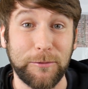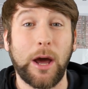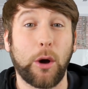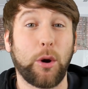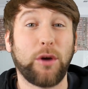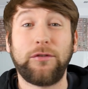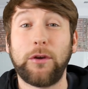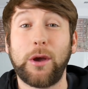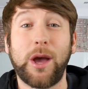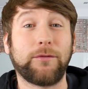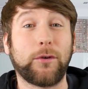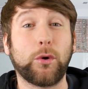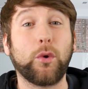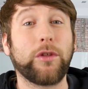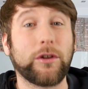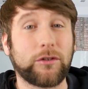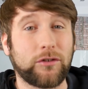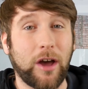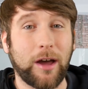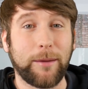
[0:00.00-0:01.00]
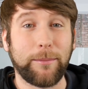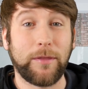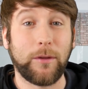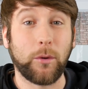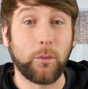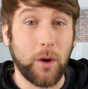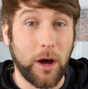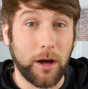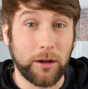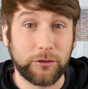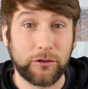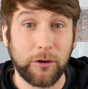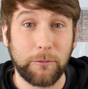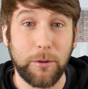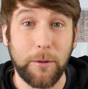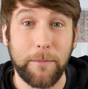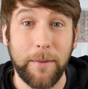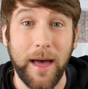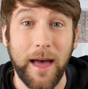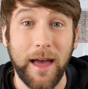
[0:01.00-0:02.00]
Now, if you have all the time in the world to
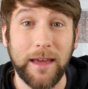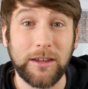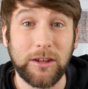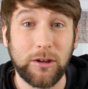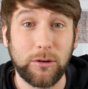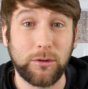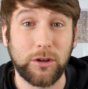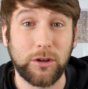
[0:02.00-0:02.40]
prepare, you